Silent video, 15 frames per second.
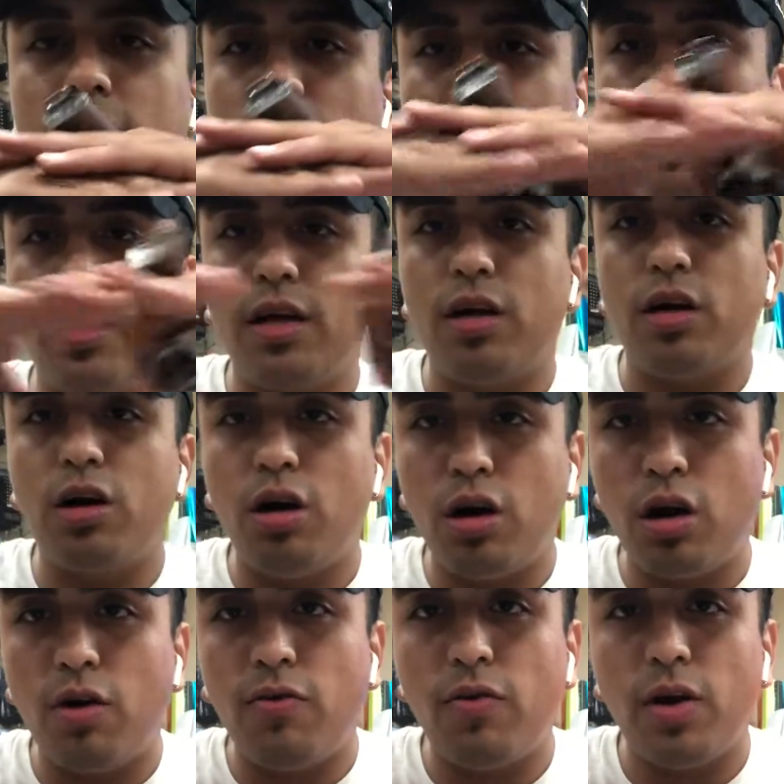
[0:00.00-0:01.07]
you're gonna get a
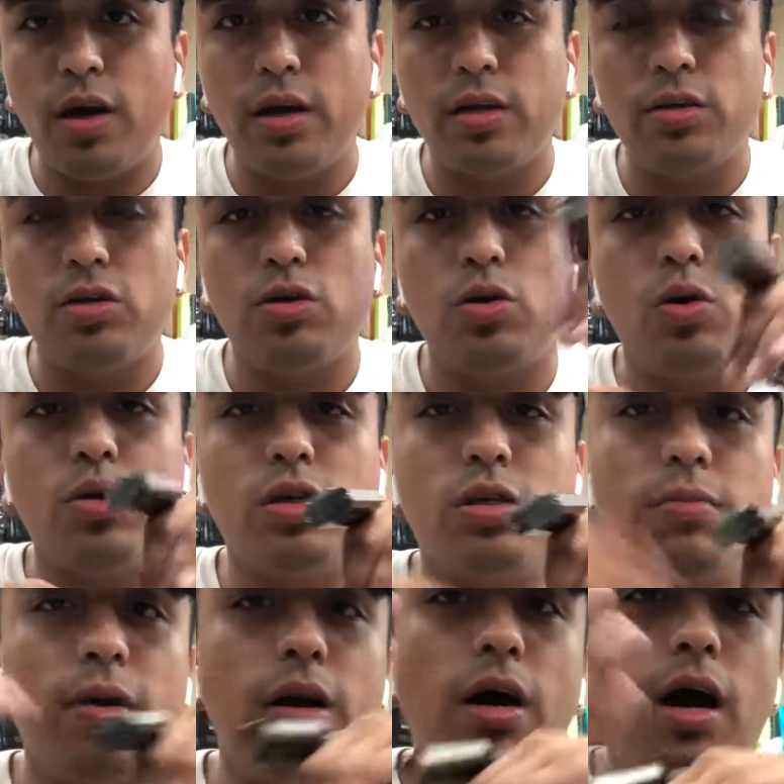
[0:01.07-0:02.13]
cutoff line. So it
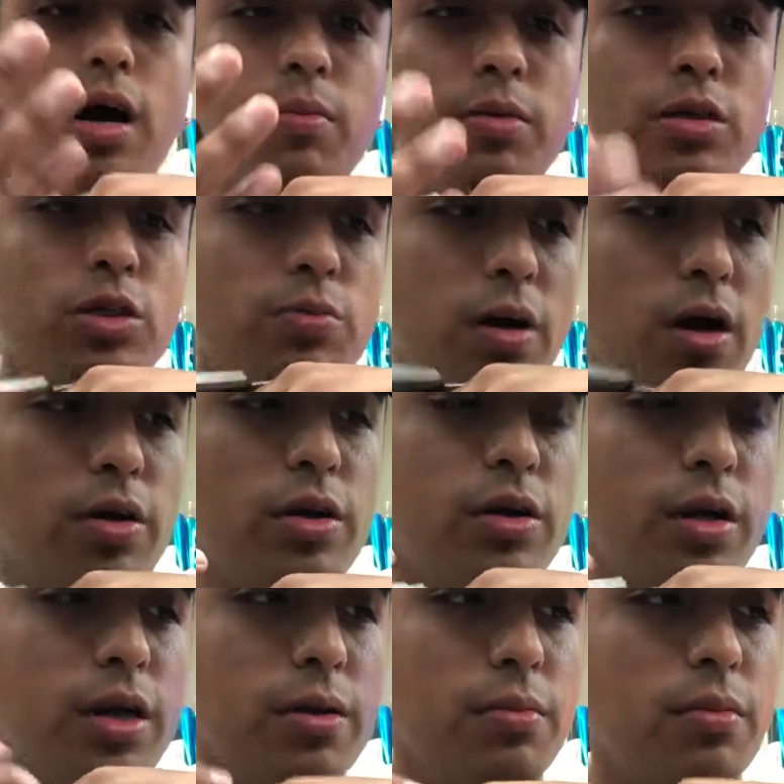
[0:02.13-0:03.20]
doesn't matter how much power you're
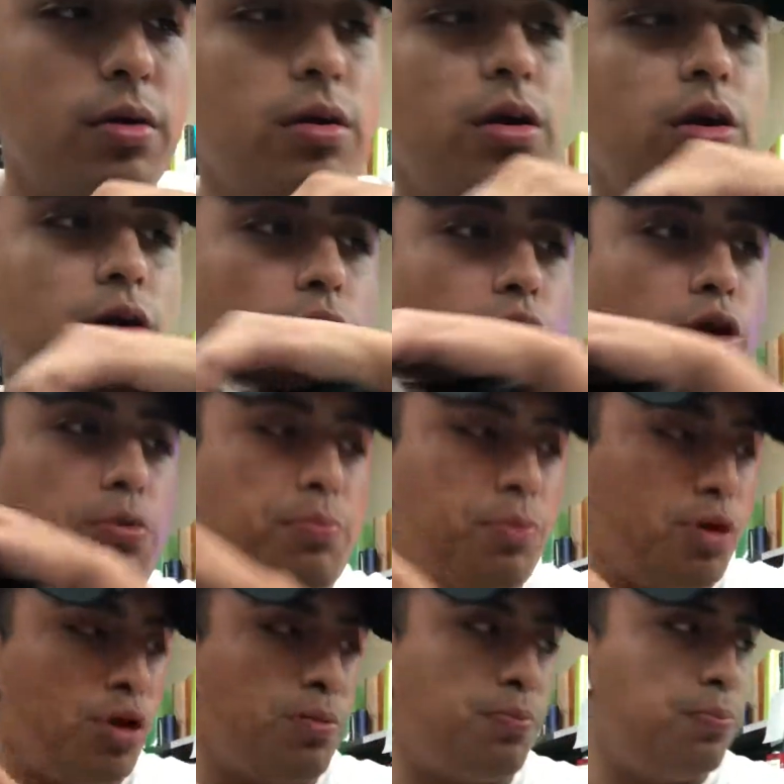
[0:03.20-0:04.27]
getting, you're
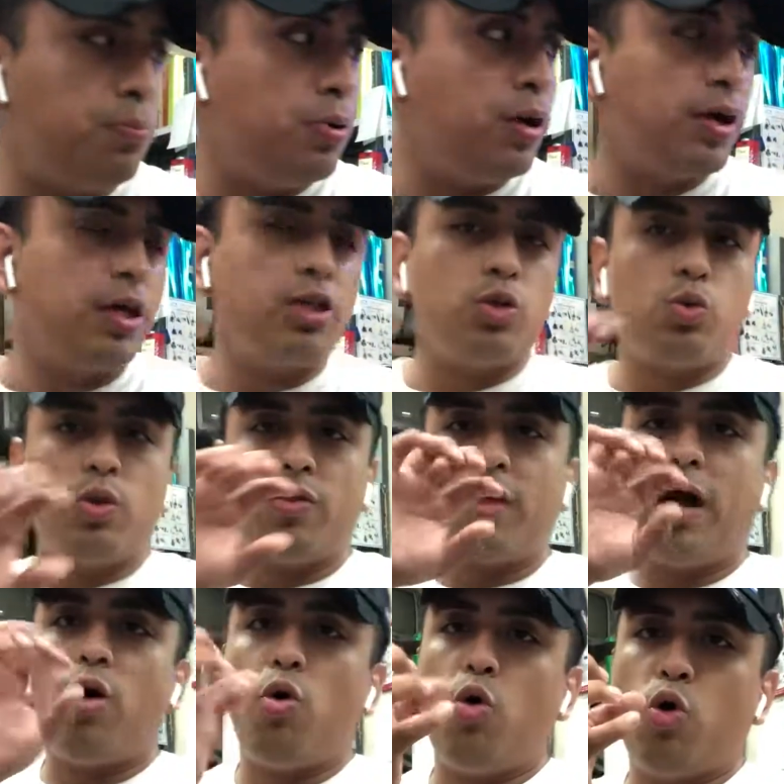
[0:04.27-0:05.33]
putting into it.
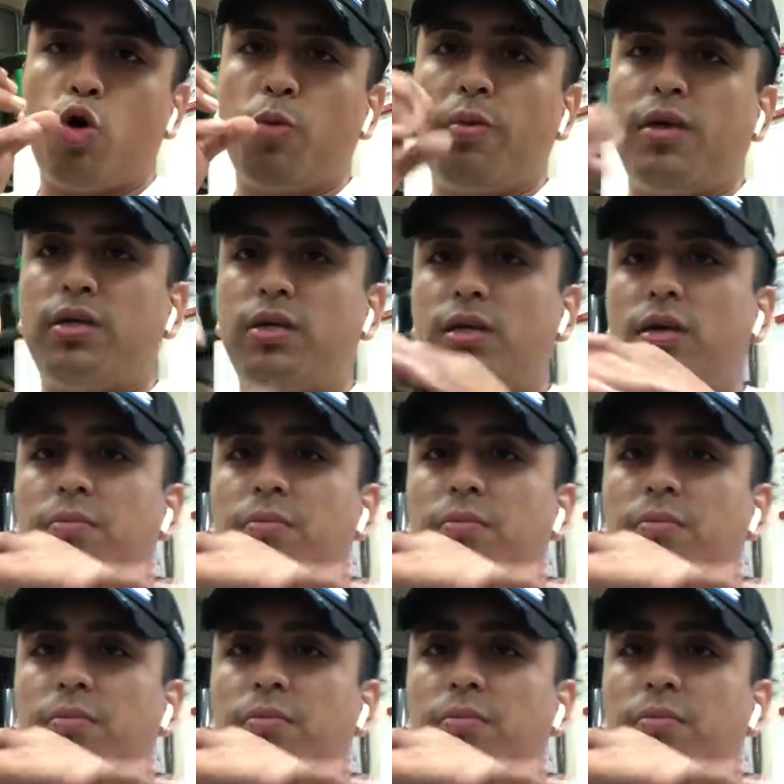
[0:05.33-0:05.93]
That orb is gonna